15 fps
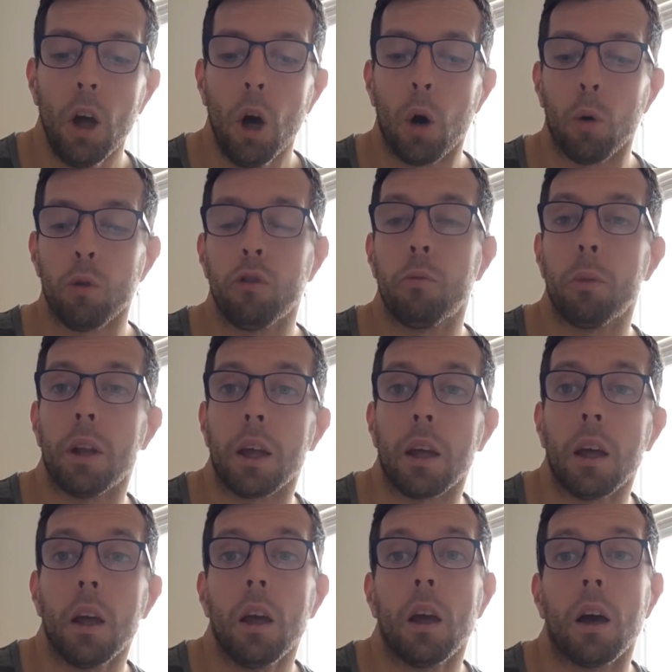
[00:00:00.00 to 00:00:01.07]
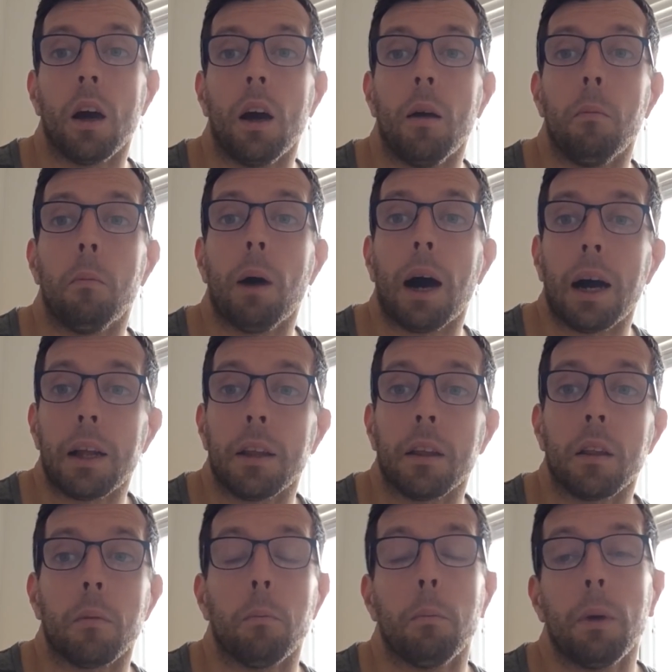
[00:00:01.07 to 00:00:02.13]
Ultimately, I think
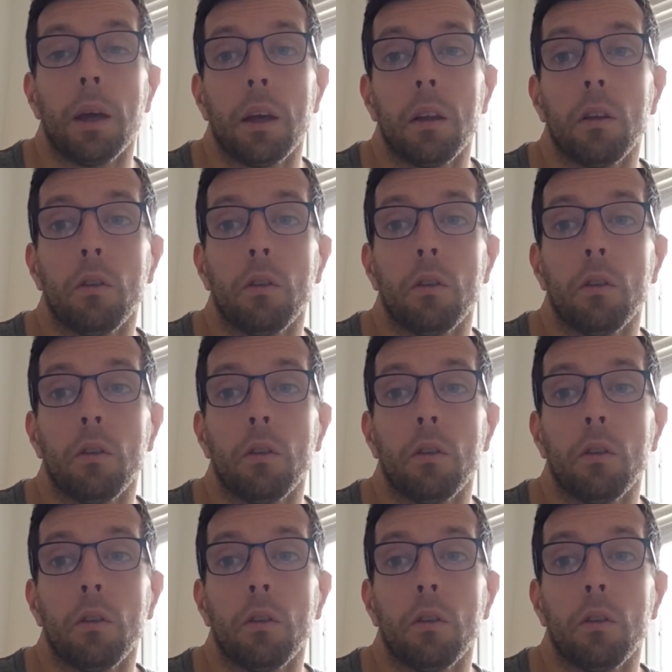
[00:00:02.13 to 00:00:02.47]
the main